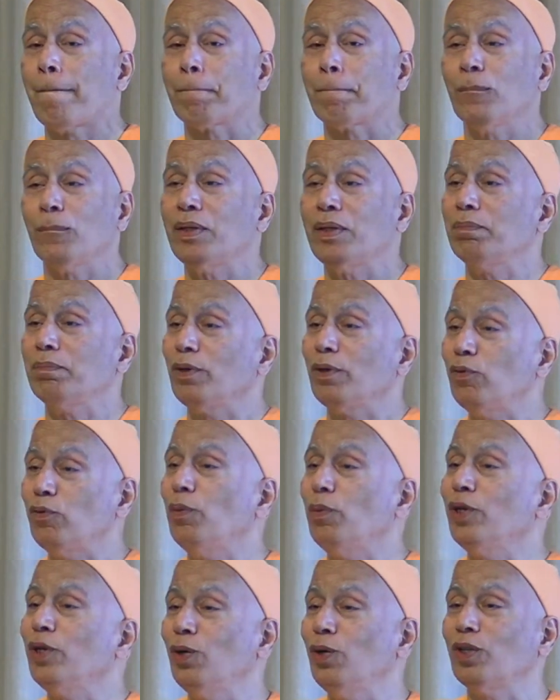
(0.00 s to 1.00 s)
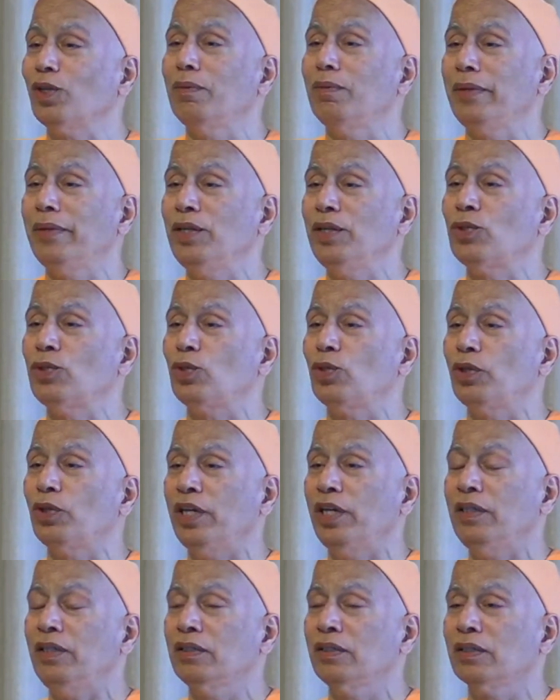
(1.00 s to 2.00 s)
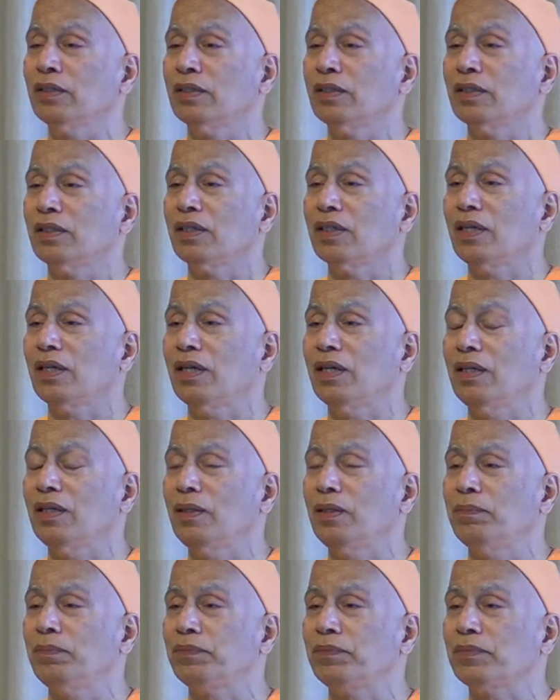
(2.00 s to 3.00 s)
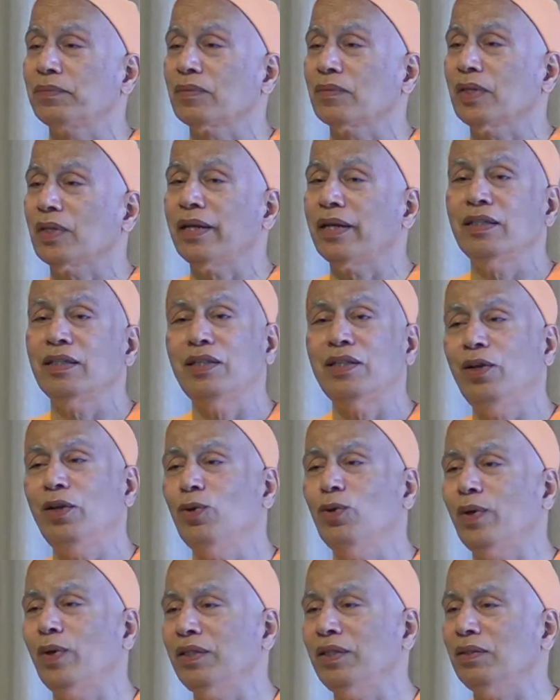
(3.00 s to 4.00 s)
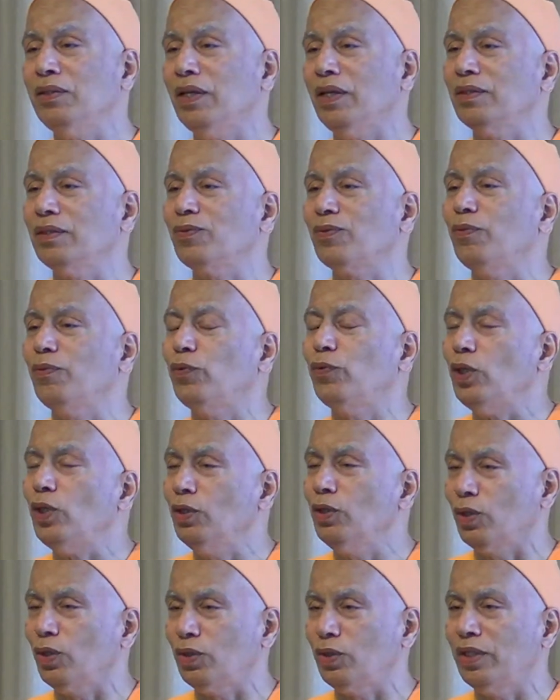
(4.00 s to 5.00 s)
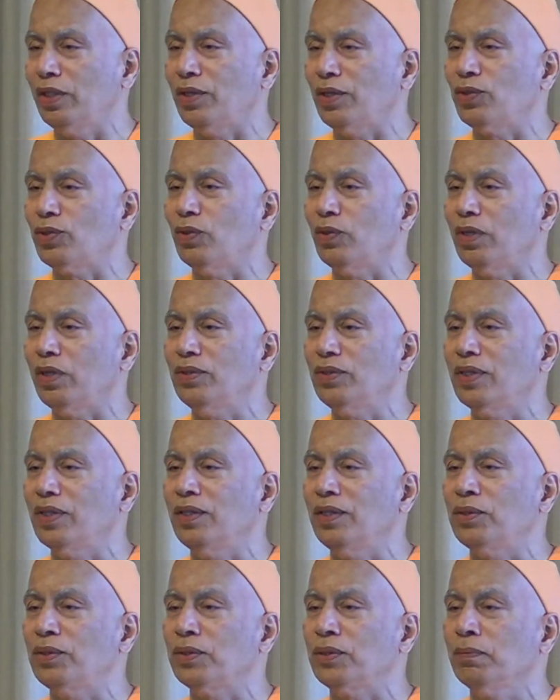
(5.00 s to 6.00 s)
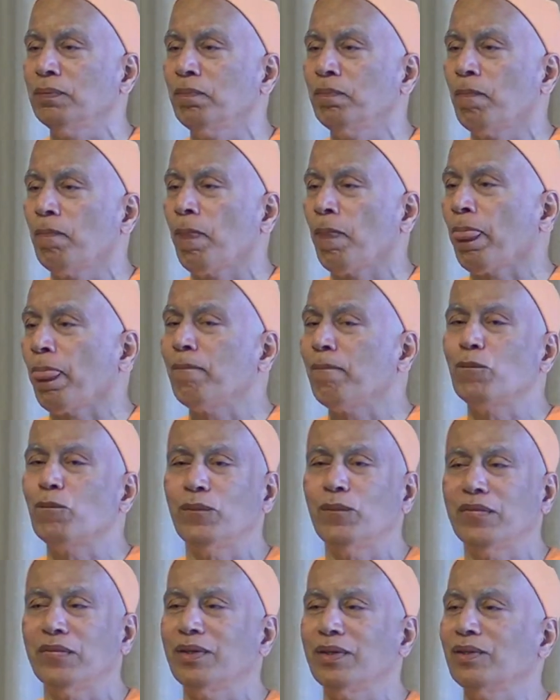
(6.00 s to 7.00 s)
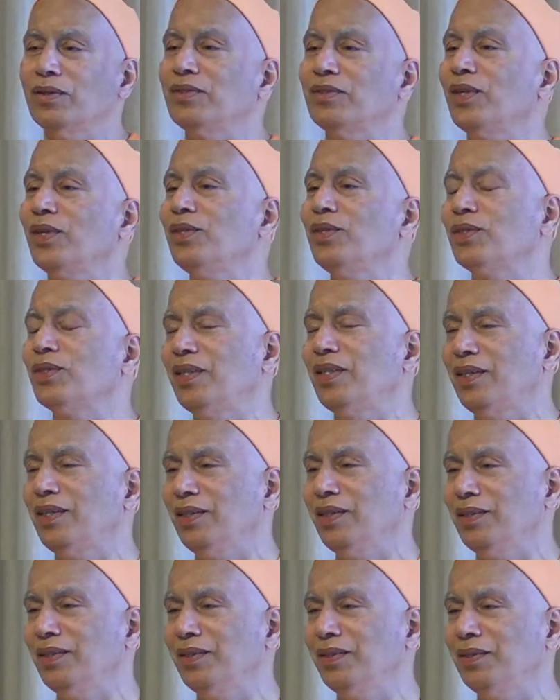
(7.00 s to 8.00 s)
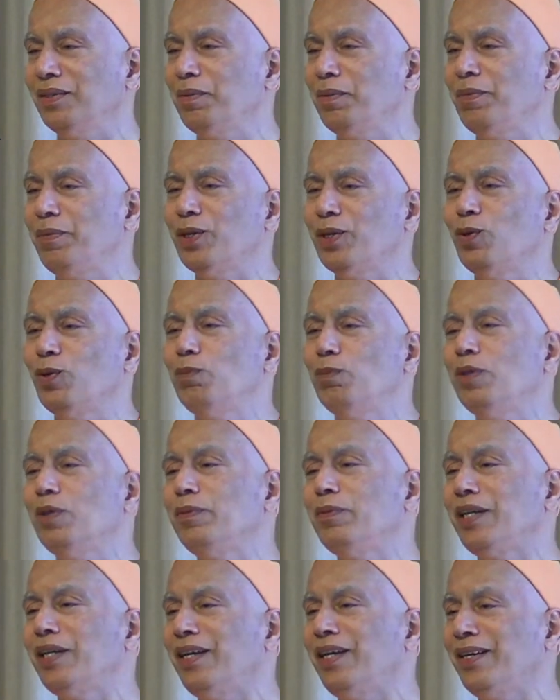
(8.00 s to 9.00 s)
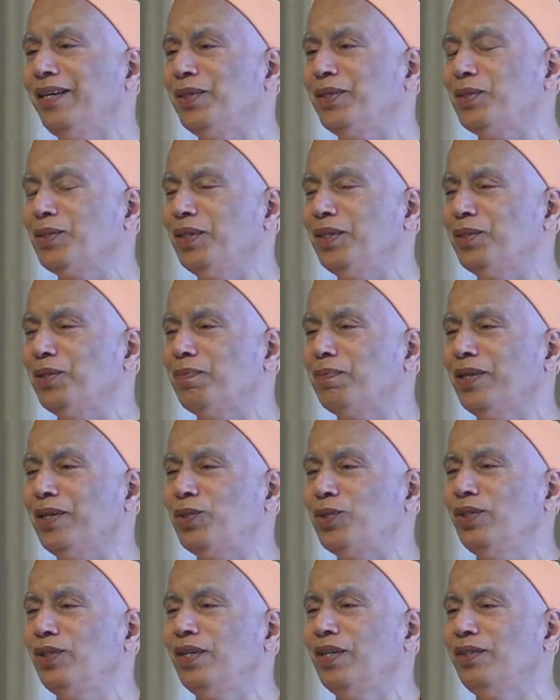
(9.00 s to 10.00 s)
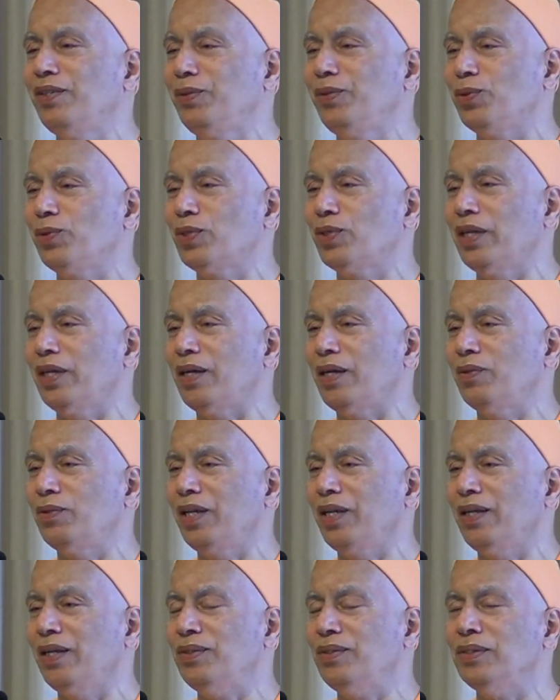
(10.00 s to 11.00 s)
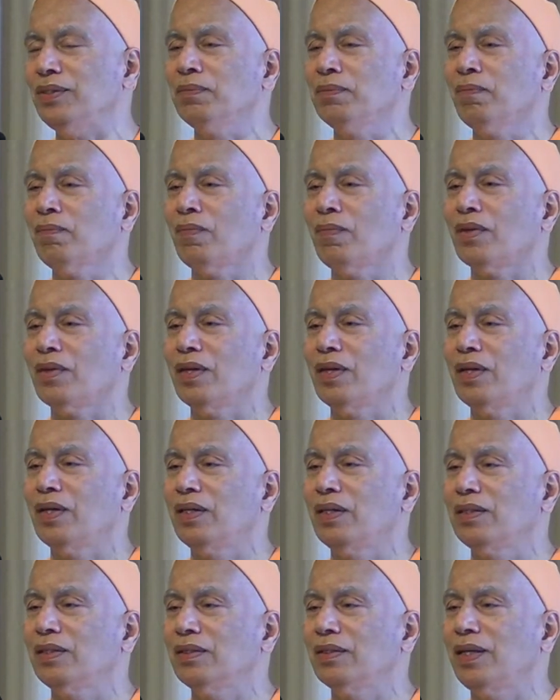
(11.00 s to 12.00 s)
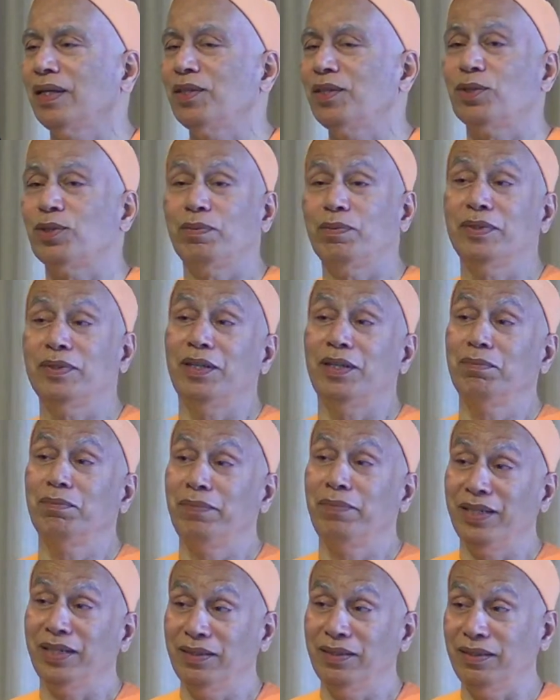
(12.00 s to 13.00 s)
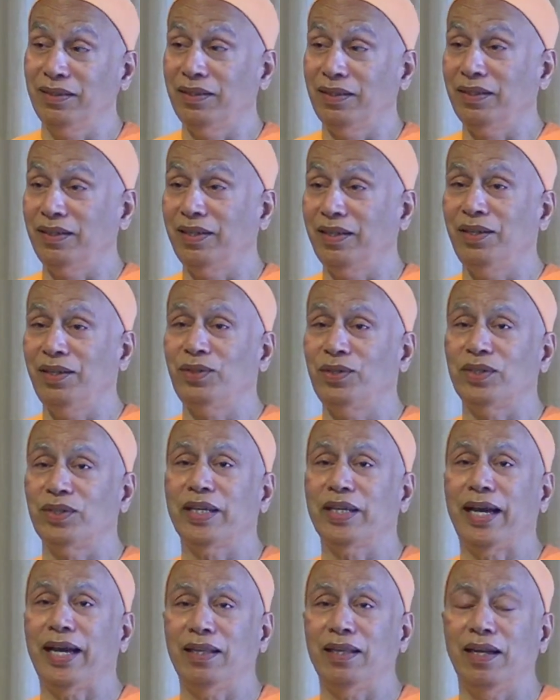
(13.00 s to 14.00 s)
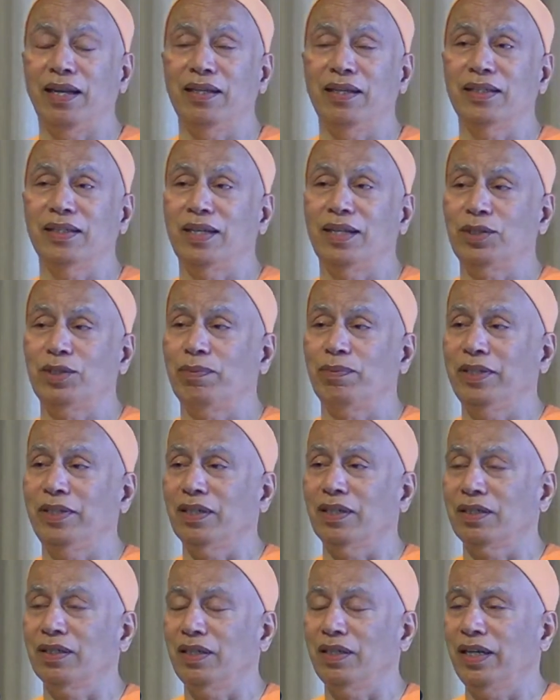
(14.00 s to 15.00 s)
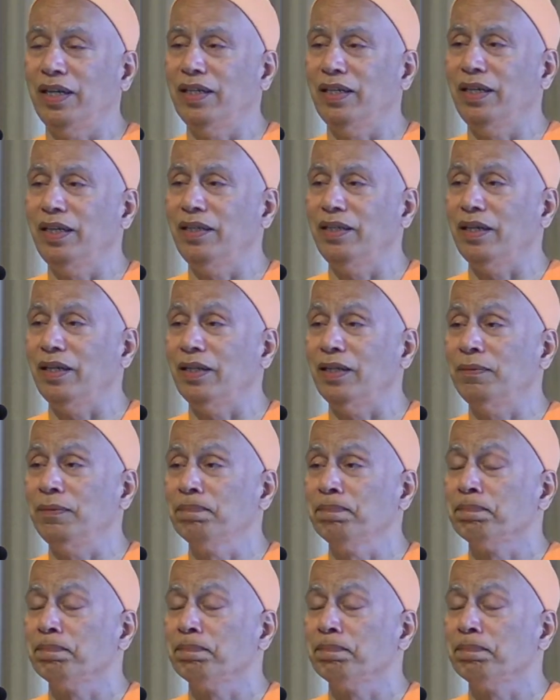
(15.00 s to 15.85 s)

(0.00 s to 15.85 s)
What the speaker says: But before we go to the main story, I can tell you a footnote to that story, since the big Kumbh Mela is much in the news nowadays. That's that big religious gathering that's been occurring in India.